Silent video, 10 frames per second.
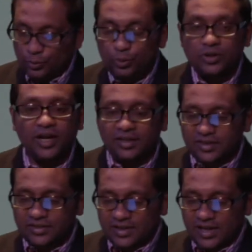we're like
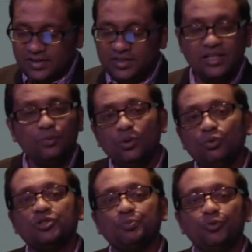the Dead Sea, we
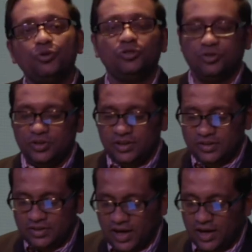will spiritually
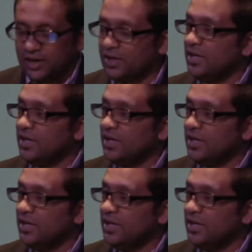die.